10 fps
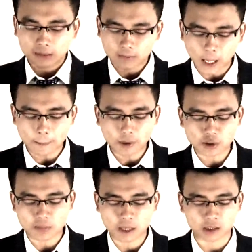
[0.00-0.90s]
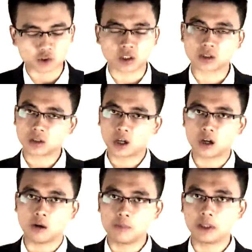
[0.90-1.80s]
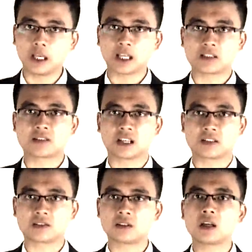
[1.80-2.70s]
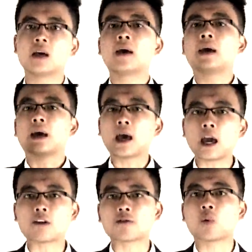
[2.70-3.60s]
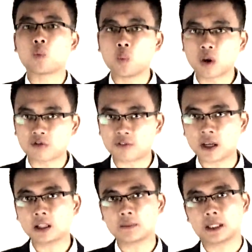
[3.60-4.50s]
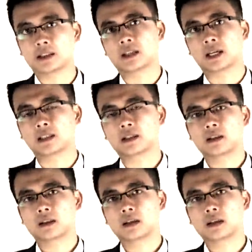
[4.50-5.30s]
Deputy manager commonly assists if within a meeting,